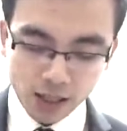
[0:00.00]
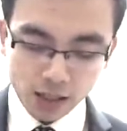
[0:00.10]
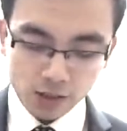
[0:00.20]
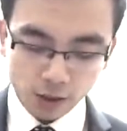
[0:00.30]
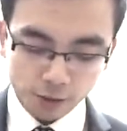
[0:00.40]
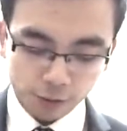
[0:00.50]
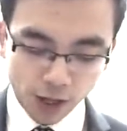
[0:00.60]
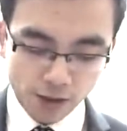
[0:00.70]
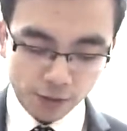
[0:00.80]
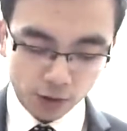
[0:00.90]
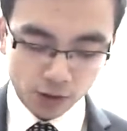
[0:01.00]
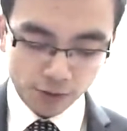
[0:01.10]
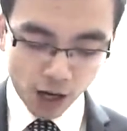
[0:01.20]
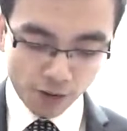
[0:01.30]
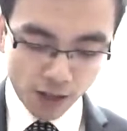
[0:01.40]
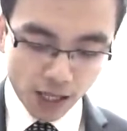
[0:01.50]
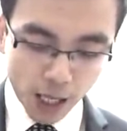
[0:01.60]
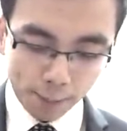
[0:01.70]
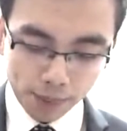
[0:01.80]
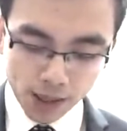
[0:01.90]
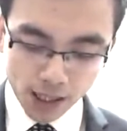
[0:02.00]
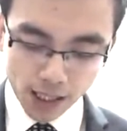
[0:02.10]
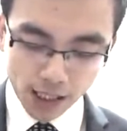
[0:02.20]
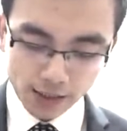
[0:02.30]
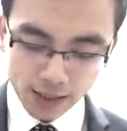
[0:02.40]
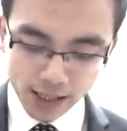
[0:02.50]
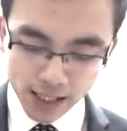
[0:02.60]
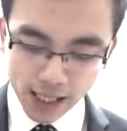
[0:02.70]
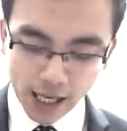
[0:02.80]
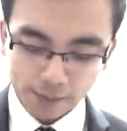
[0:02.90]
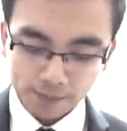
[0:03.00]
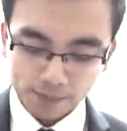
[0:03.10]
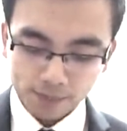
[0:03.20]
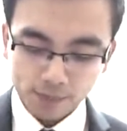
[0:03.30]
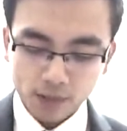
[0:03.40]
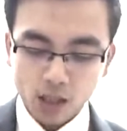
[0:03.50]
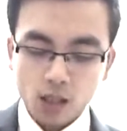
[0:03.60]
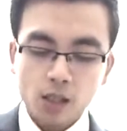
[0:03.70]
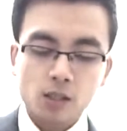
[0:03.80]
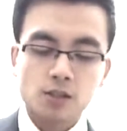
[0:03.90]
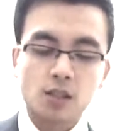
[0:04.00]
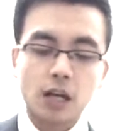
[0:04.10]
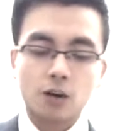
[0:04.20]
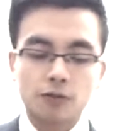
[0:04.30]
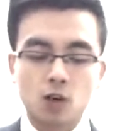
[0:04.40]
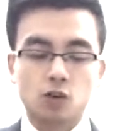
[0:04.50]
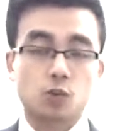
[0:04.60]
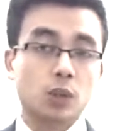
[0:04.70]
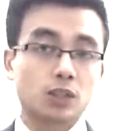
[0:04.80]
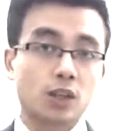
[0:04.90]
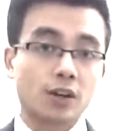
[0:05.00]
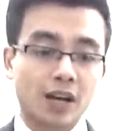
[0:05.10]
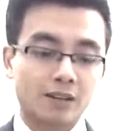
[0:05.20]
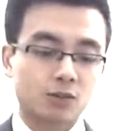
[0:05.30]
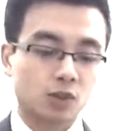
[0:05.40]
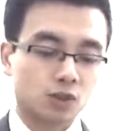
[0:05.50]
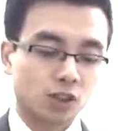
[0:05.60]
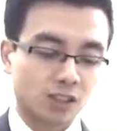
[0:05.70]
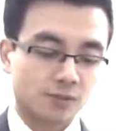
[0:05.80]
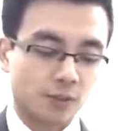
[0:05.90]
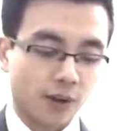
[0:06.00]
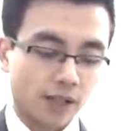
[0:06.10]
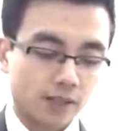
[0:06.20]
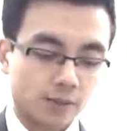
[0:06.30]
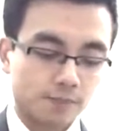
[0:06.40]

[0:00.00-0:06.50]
So 345 appears here, so that of course we don't have to adjust for it.